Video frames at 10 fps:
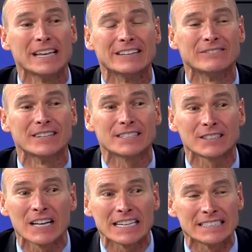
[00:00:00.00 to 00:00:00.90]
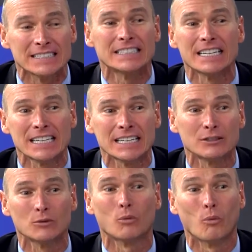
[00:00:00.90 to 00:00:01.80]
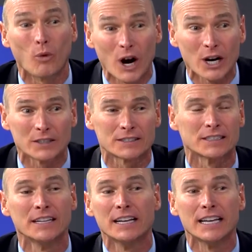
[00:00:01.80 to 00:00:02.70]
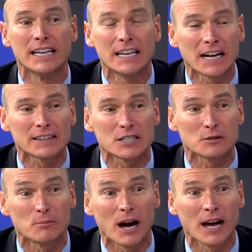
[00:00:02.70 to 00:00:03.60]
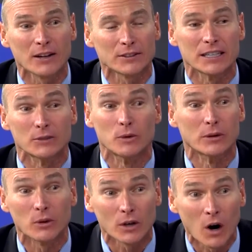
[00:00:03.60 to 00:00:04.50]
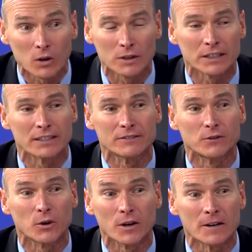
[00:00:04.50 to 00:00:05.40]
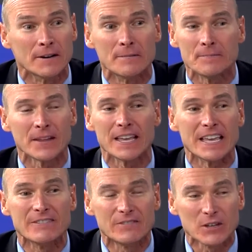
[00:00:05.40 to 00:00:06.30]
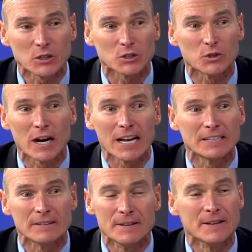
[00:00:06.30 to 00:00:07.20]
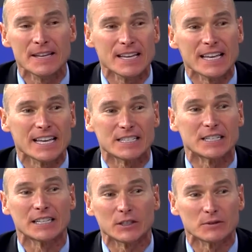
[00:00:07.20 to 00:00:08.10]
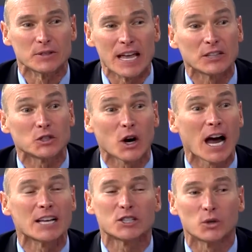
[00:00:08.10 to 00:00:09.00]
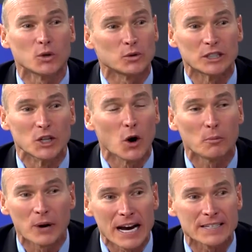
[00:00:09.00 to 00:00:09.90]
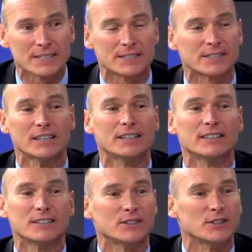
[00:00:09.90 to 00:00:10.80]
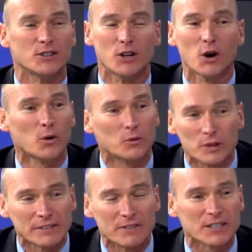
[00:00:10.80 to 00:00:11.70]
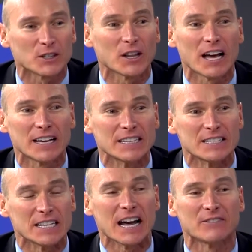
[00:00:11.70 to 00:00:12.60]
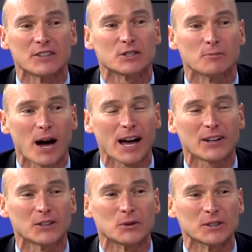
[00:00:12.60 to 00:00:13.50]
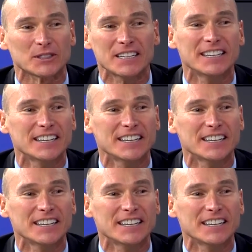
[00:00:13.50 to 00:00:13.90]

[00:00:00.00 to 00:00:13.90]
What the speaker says: Invisalign Teen works. He got the smile that we were all looking for. He feels great. He's going to enter high school with no braces, no Invisalign. He's going to have the smile that will